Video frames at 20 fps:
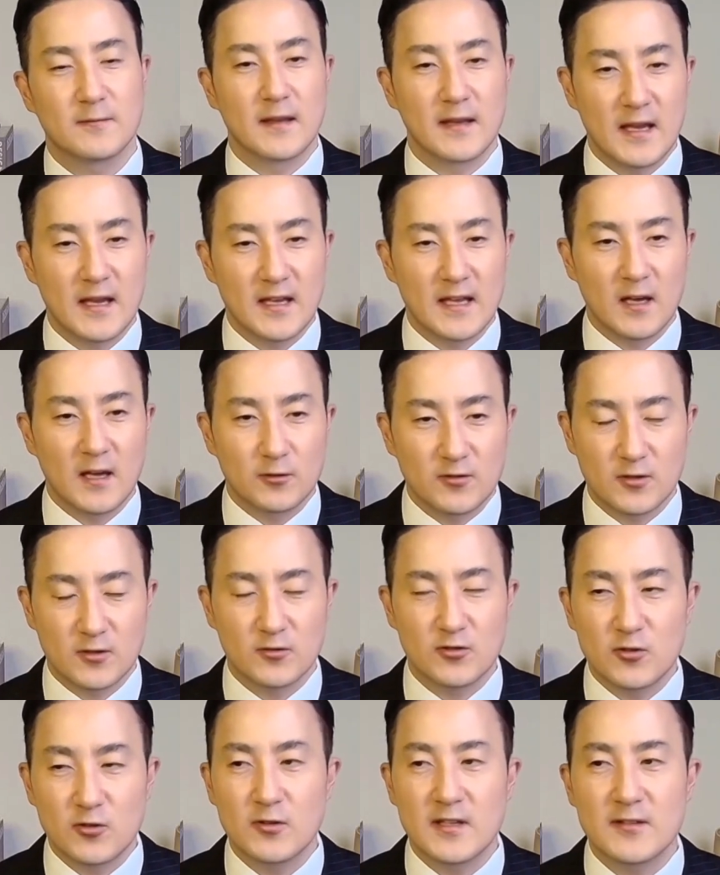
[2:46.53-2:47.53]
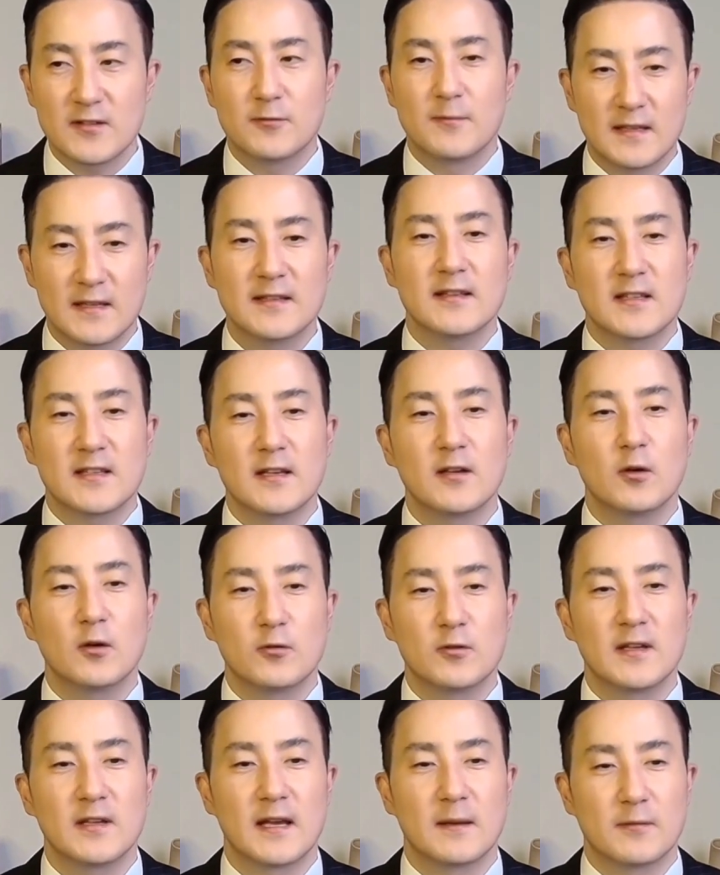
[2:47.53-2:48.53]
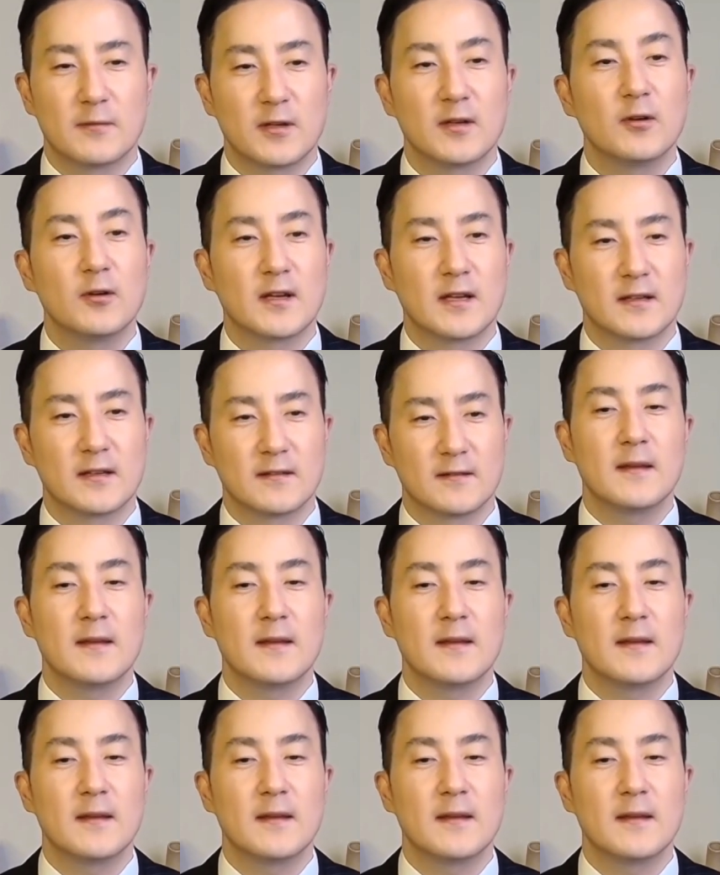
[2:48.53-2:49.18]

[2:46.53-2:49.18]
It allows you to expense it over that period.